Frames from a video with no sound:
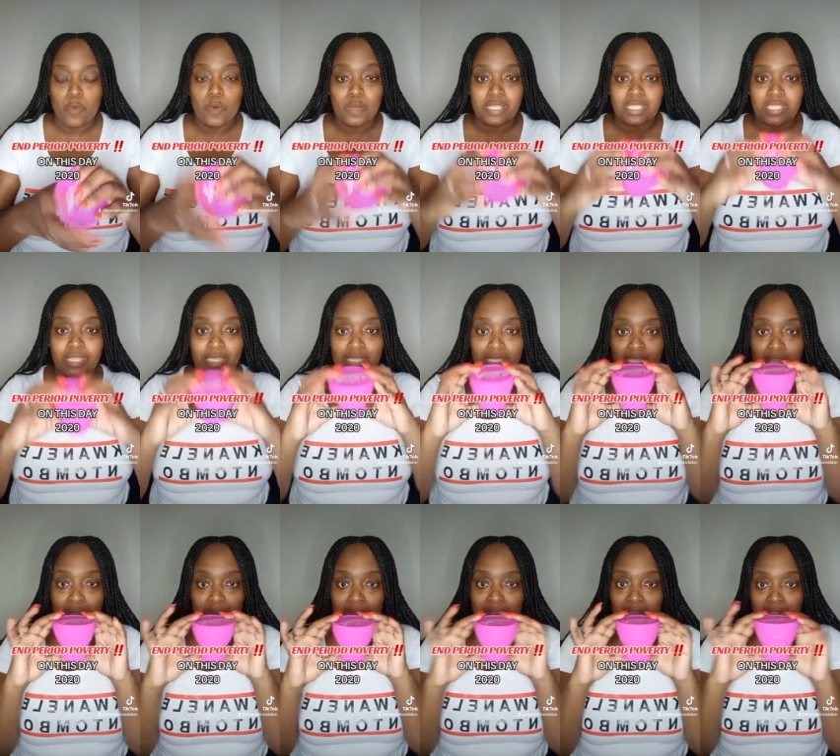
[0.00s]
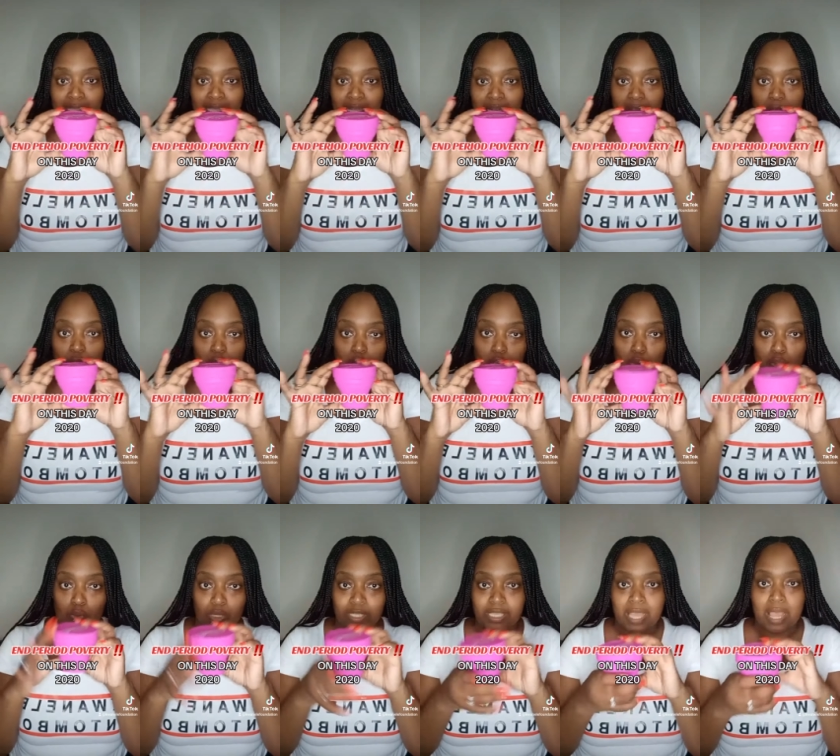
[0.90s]
we were still sterilizing the
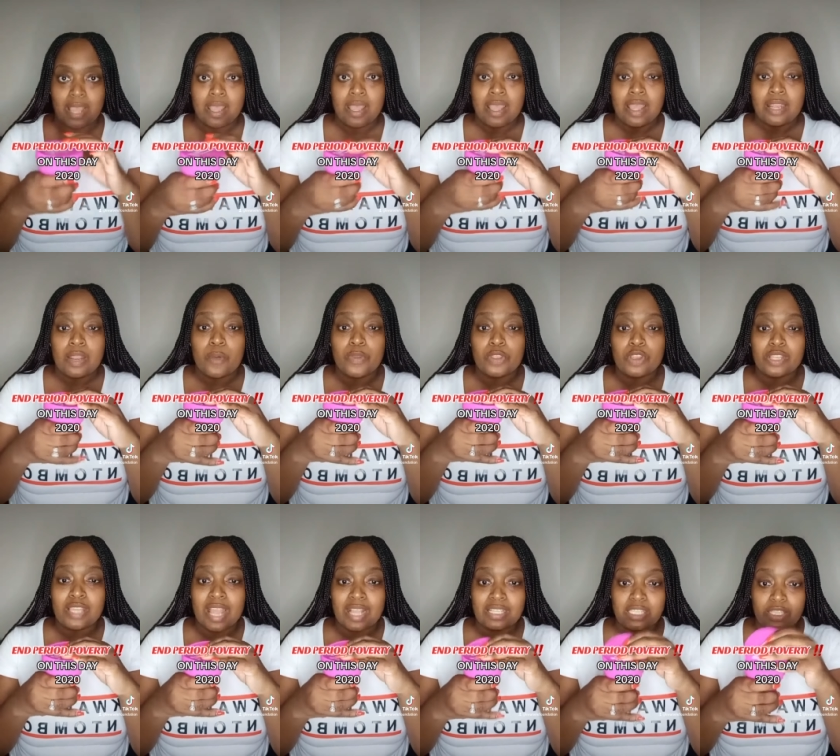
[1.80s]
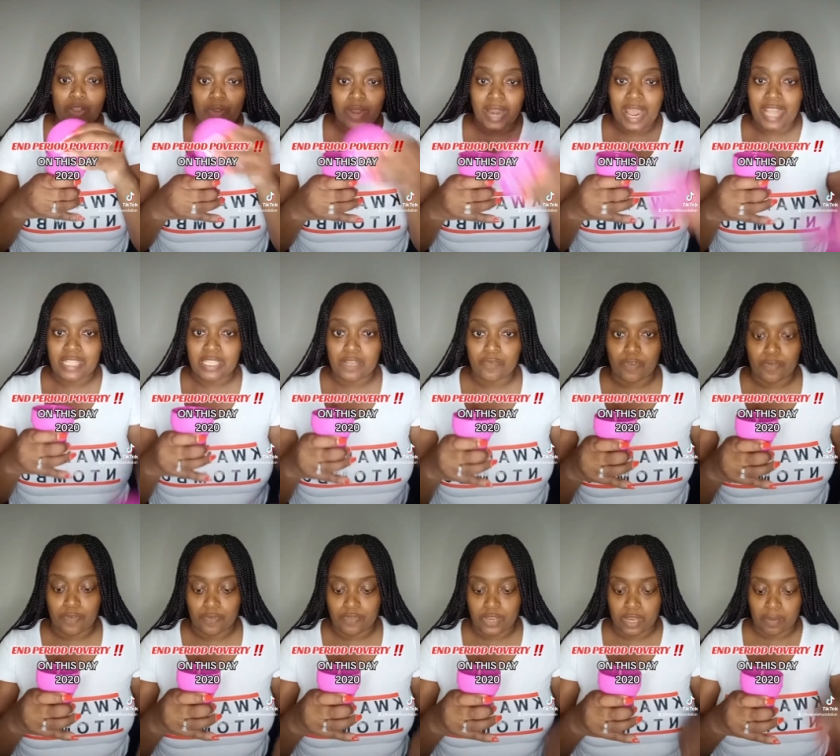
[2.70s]
hot water. Now, when you're done sterilizing
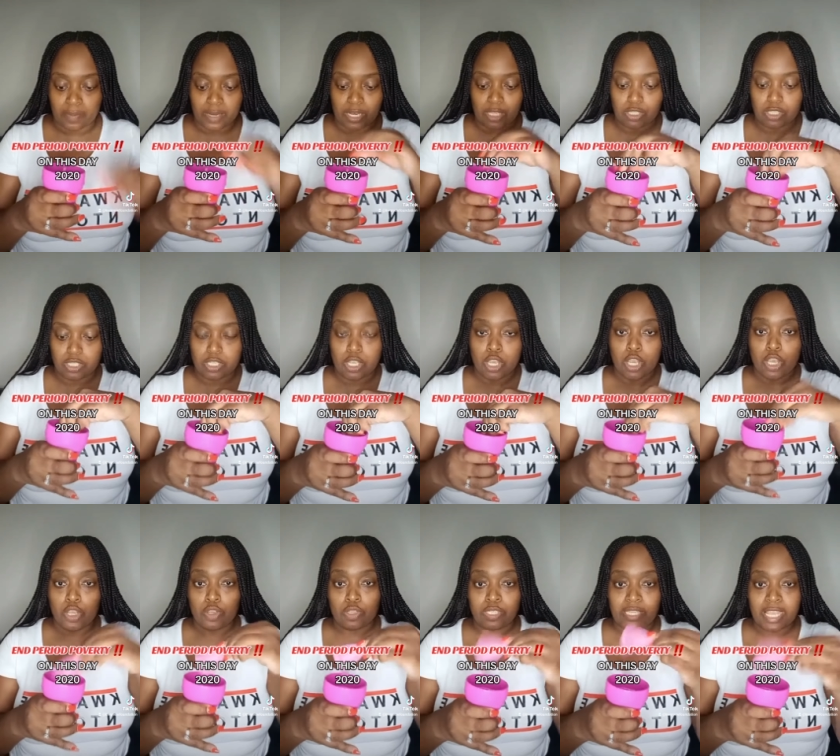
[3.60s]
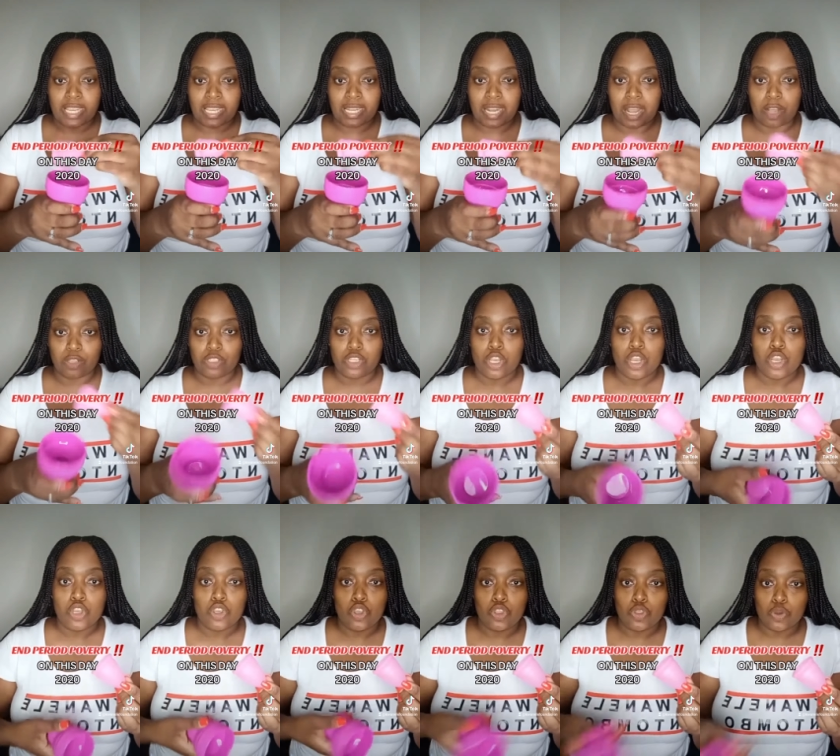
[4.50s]
for 15 minutes, you take it out,
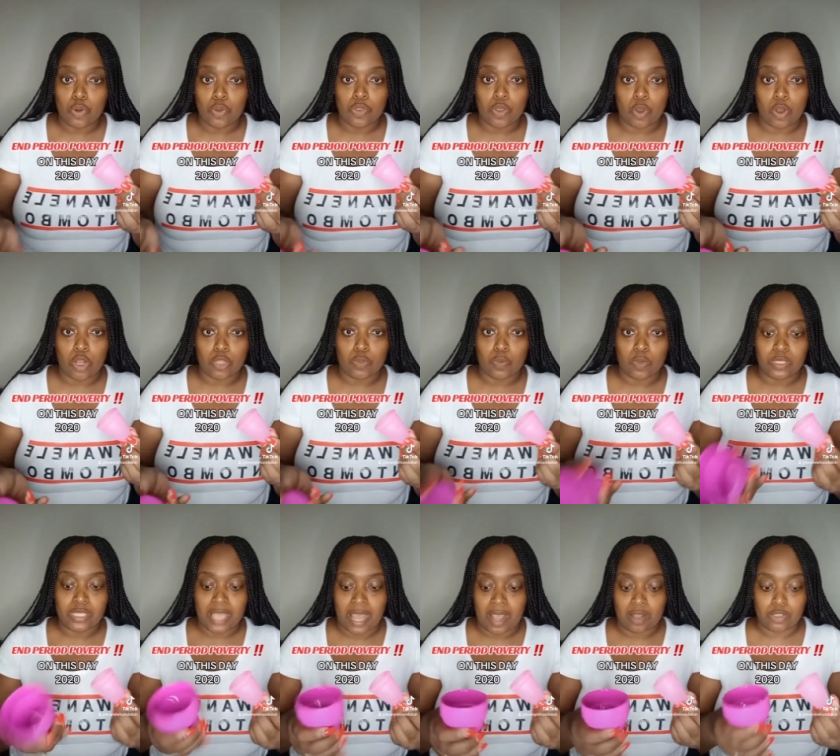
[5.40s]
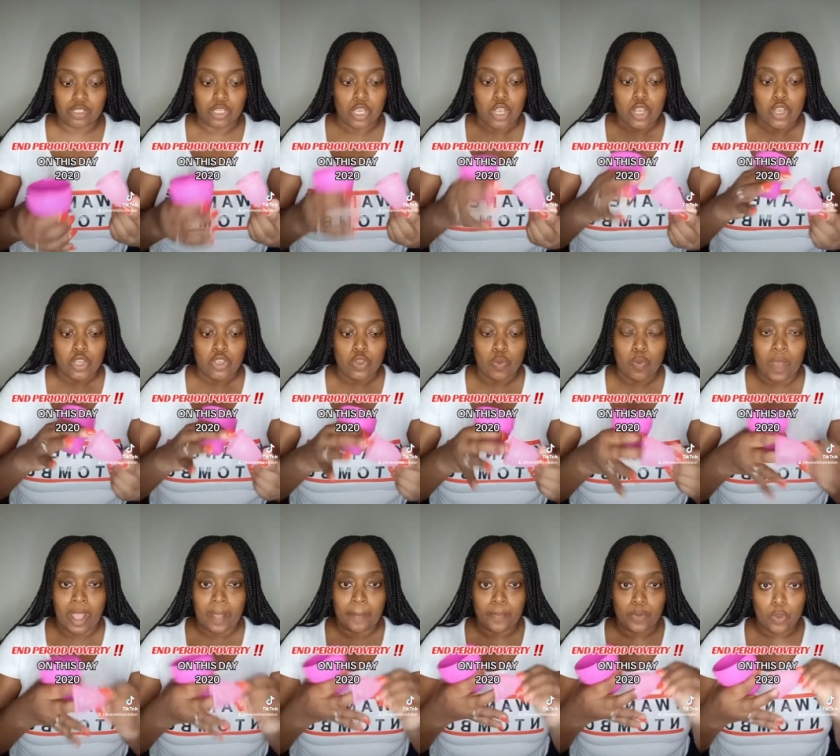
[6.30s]
you throw the hot water out, you
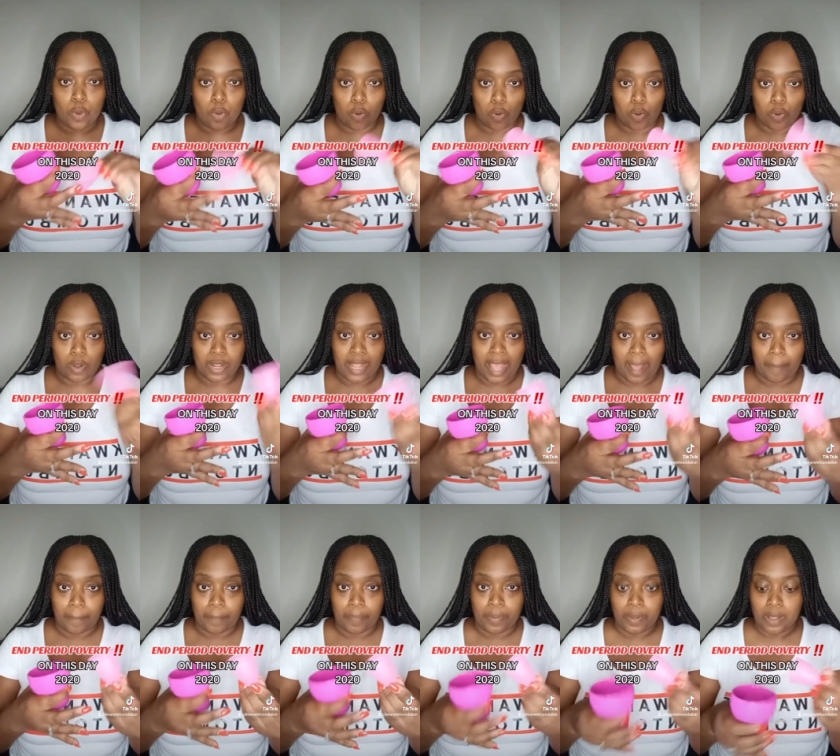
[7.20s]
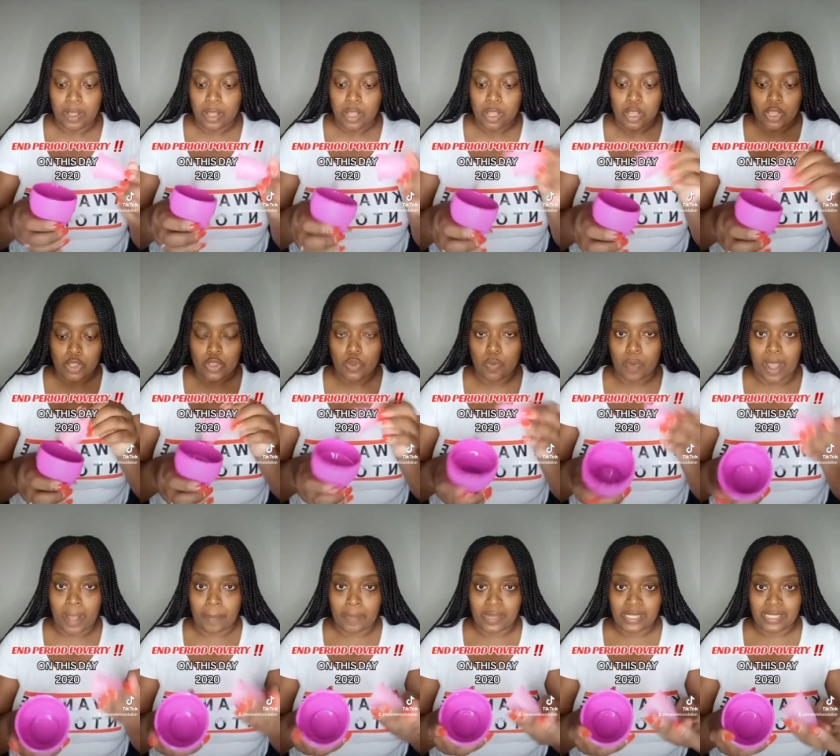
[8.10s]
wipe your cup, you
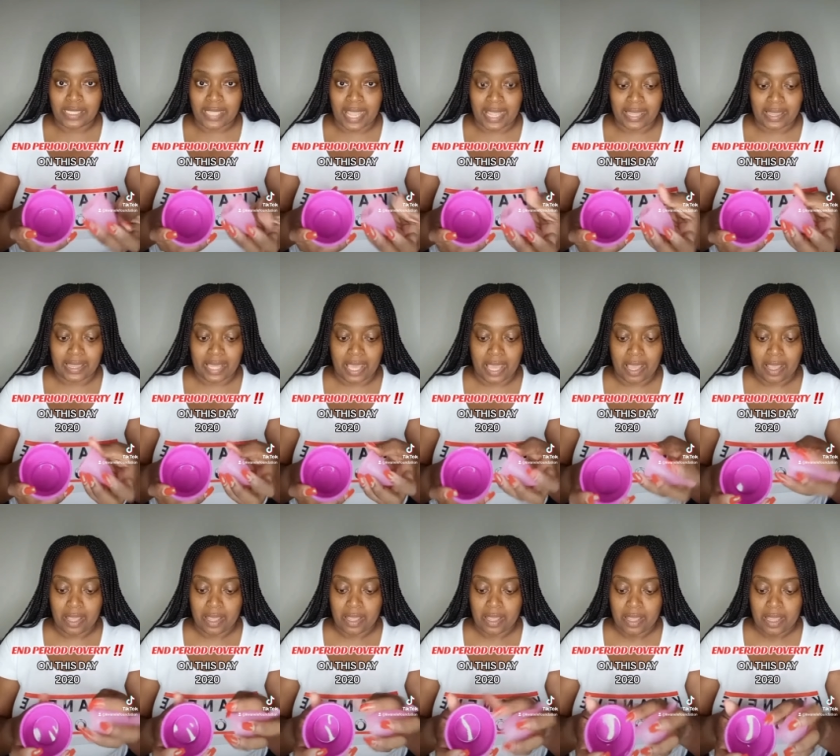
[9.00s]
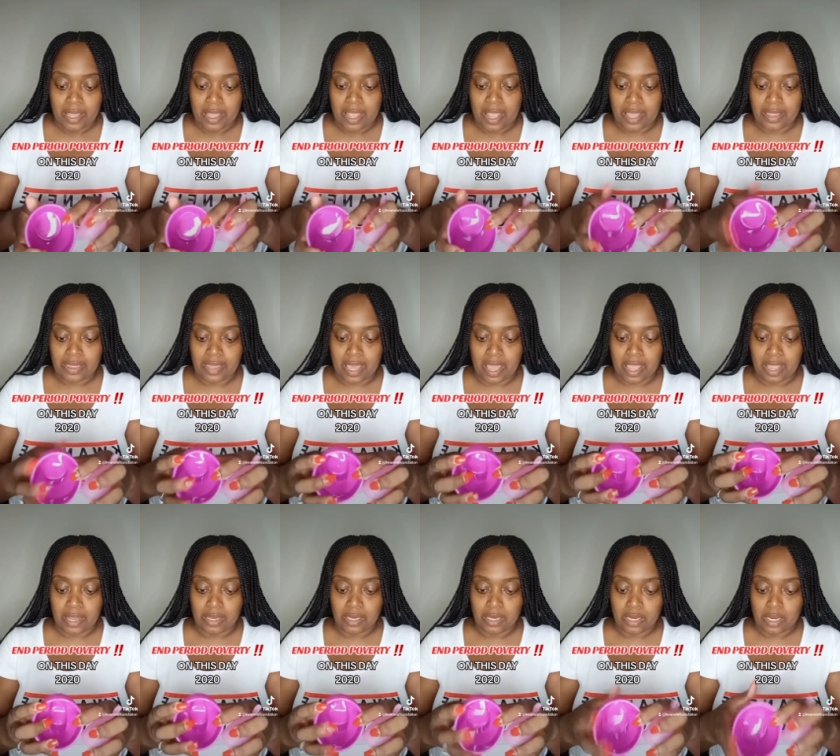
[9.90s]
wipe inside there, and
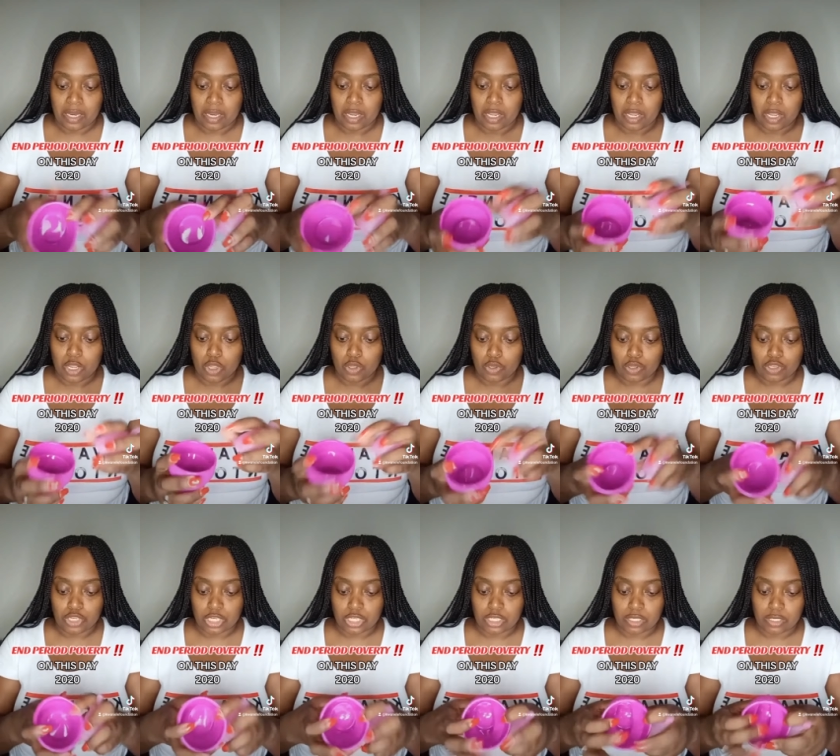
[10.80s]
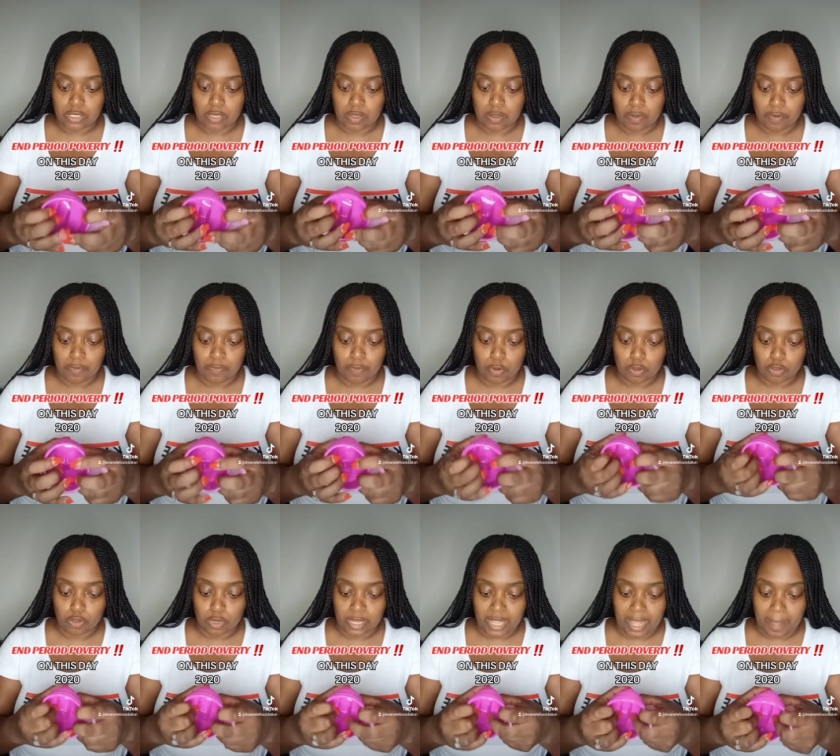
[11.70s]
then you just
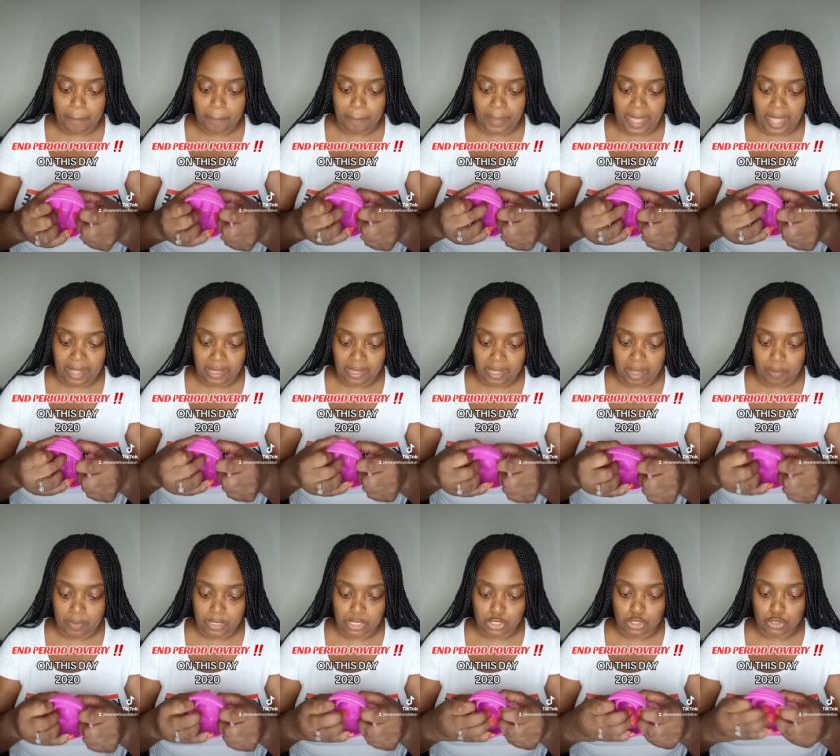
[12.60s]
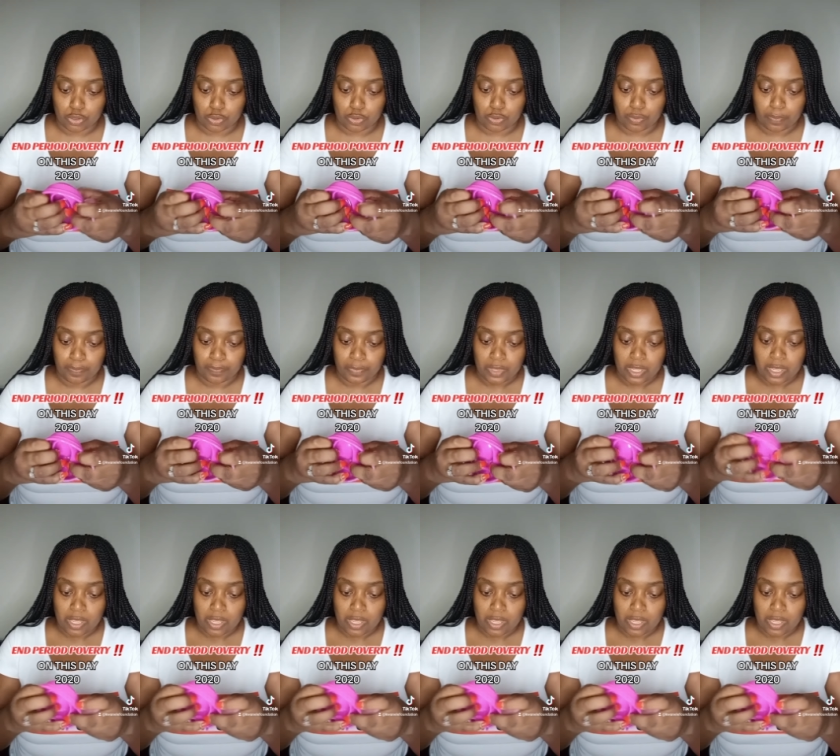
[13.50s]
fold your cup back. I want to show you.